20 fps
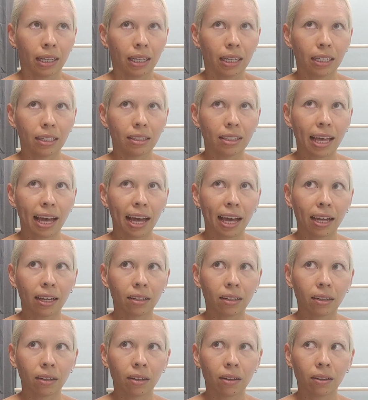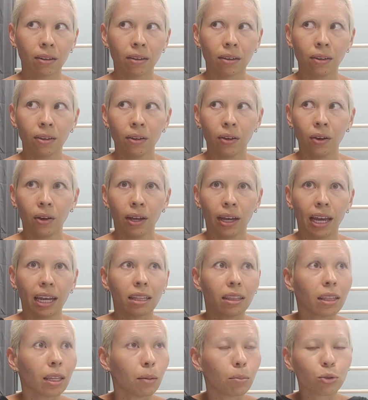is that
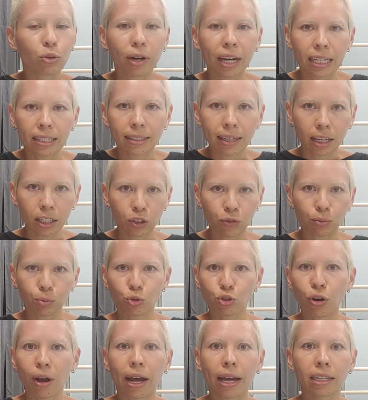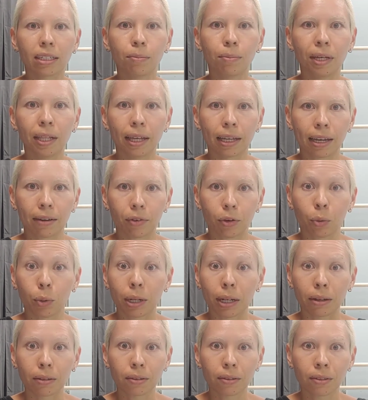it liberates us from trying to be like
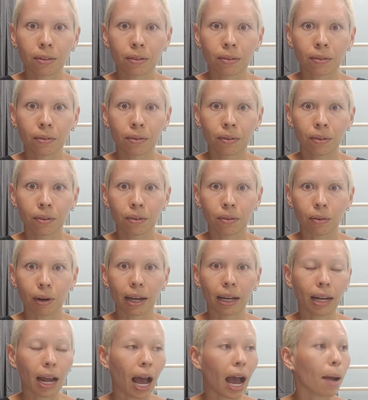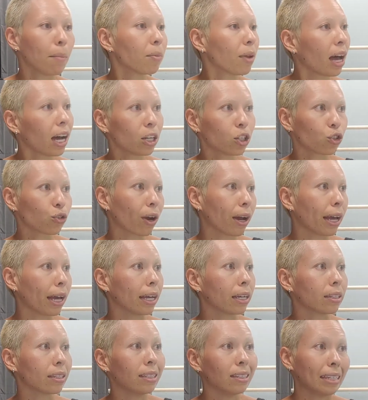everyone else, right? I'm not
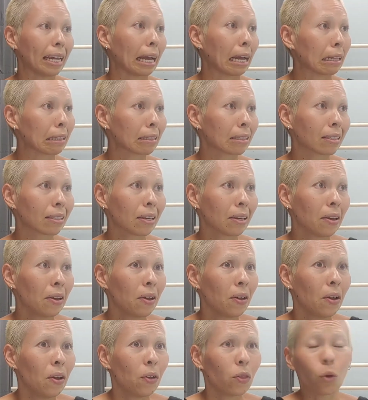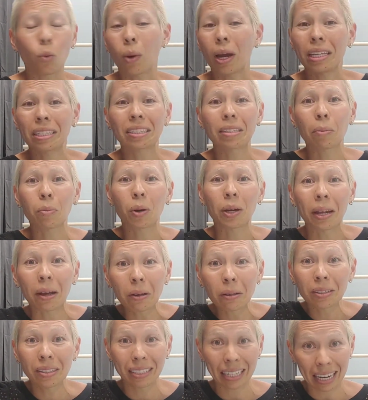trying to dance the way someone
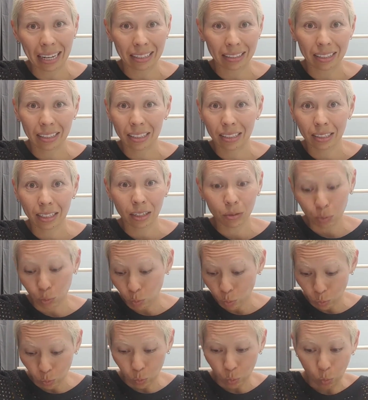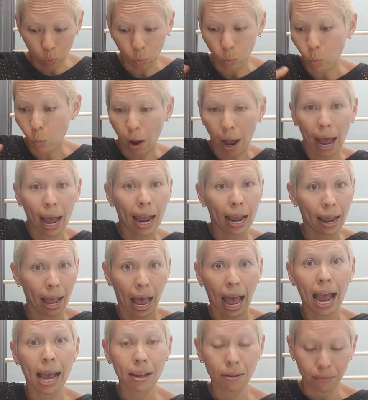else dances because
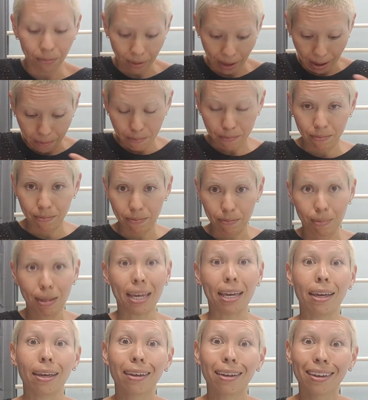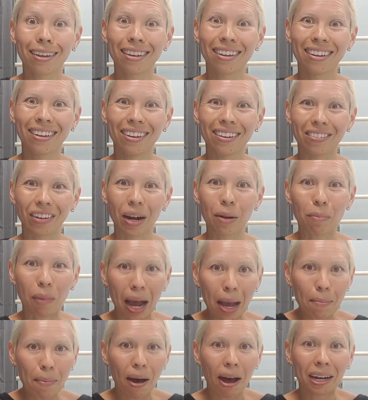I am me, right?
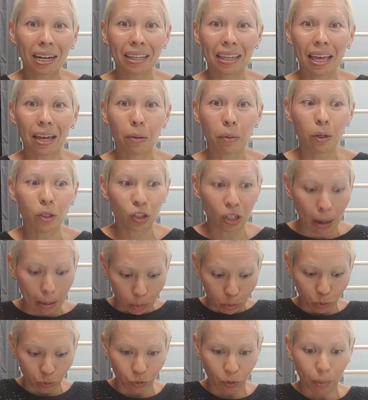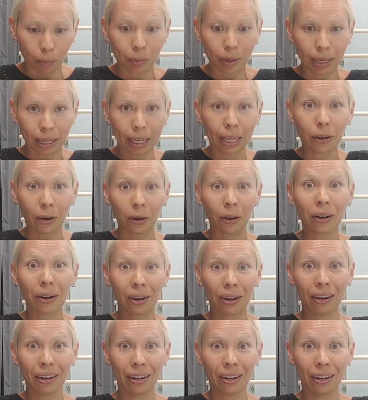My body language comes from here.